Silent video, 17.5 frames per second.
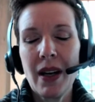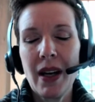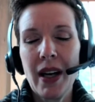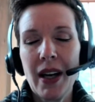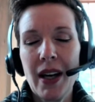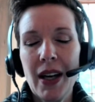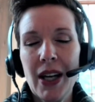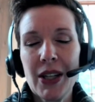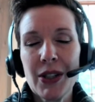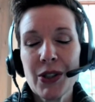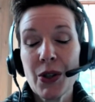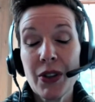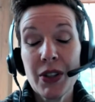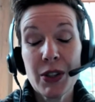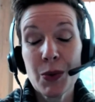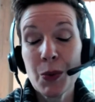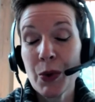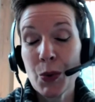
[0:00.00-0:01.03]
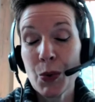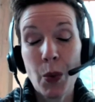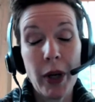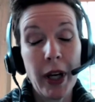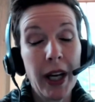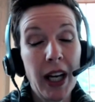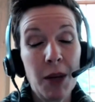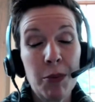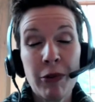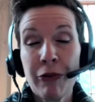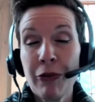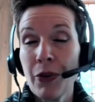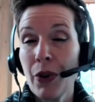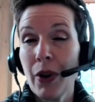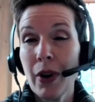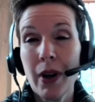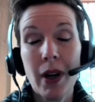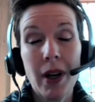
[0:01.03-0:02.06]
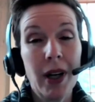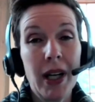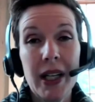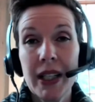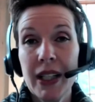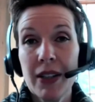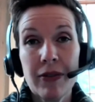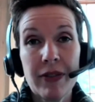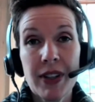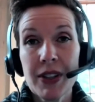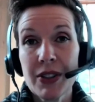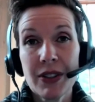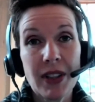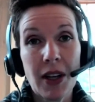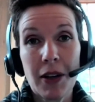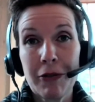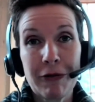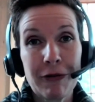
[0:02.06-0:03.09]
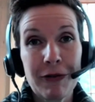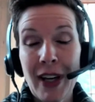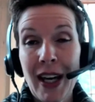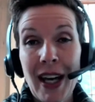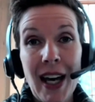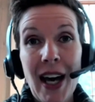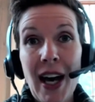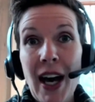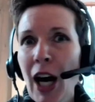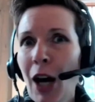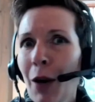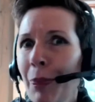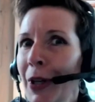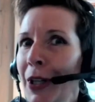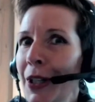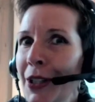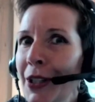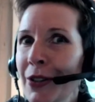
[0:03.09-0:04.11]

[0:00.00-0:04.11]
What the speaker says: and so this was way before any of this stuff happened.